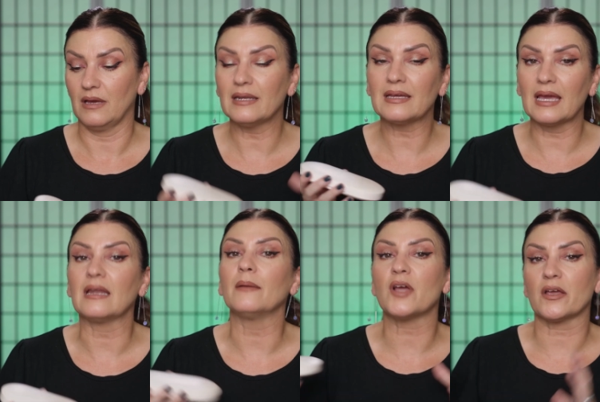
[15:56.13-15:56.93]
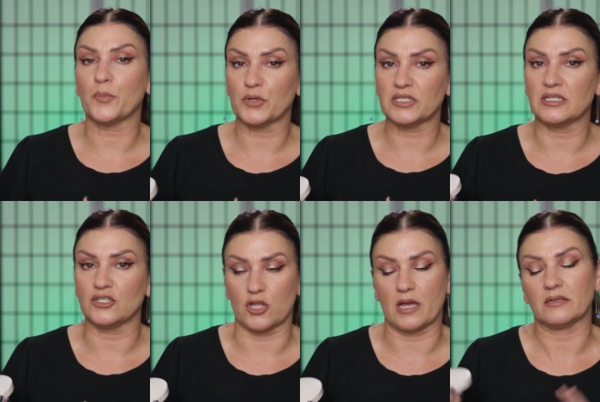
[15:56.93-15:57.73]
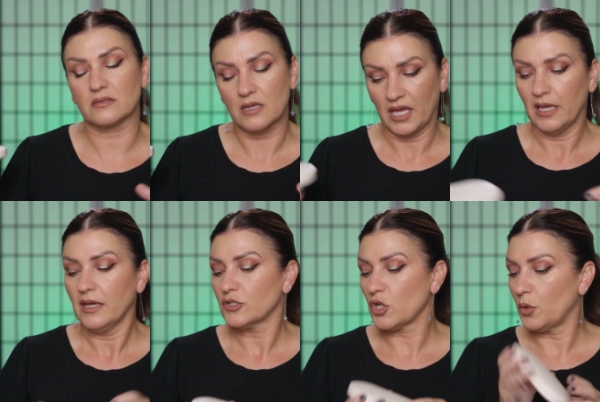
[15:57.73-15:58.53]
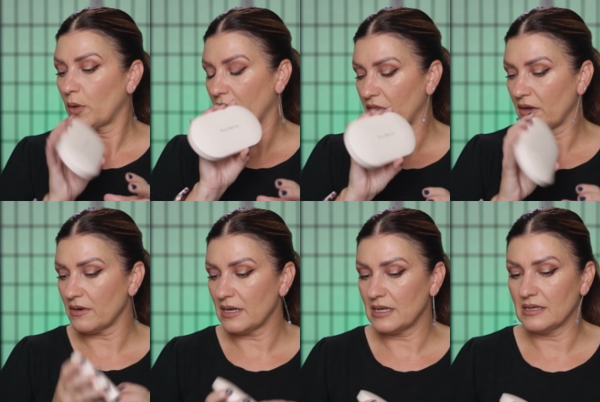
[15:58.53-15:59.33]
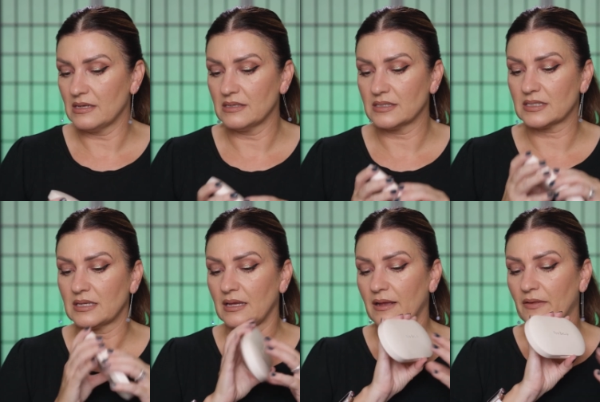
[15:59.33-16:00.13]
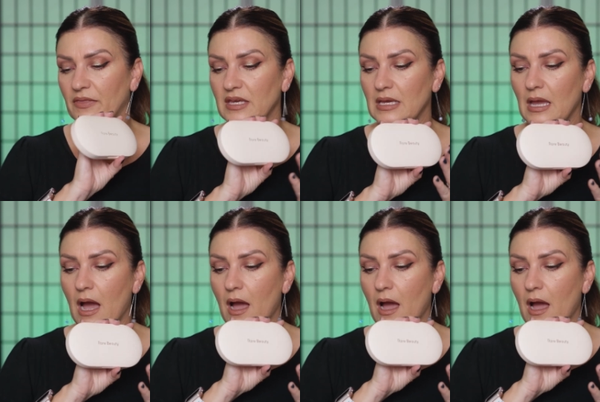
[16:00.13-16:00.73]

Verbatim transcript: And again, I'm talking prestige lines. So there is the